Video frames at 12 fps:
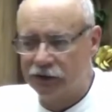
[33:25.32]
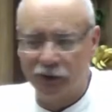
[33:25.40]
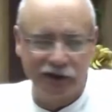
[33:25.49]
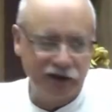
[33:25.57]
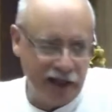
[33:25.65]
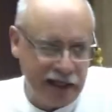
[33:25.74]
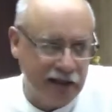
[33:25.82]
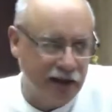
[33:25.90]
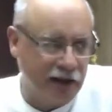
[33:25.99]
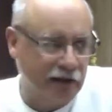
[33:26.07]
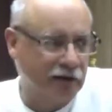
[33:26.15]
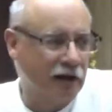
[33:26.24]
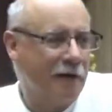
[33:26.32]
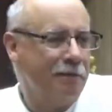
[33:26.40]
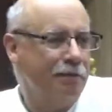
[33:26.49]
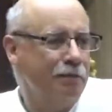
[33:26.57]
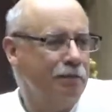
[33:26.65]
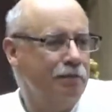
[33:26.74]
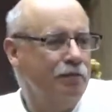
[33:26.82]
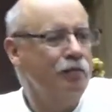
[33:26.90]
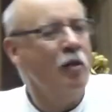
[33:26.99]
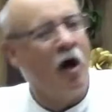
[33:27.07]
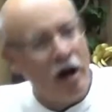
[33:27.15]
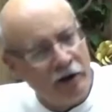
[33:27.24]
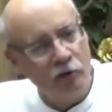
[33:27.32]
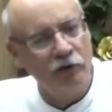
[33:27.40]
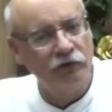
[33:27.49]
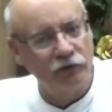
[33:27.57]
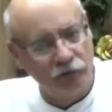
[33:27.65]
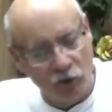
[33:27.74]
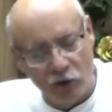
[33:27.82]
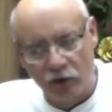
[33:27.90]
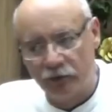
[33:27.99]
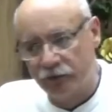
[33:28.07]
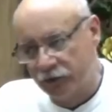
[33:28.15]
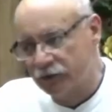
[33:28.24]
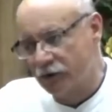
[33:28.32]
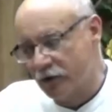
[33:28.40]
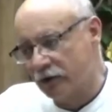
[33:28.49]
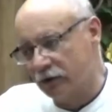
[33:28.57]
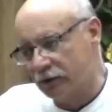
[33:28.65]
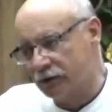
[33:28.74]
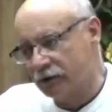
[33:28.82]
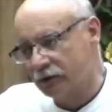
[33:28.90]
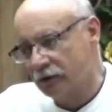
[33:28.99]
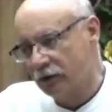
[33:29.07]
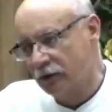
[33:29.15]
attending non-Reformed fraternals.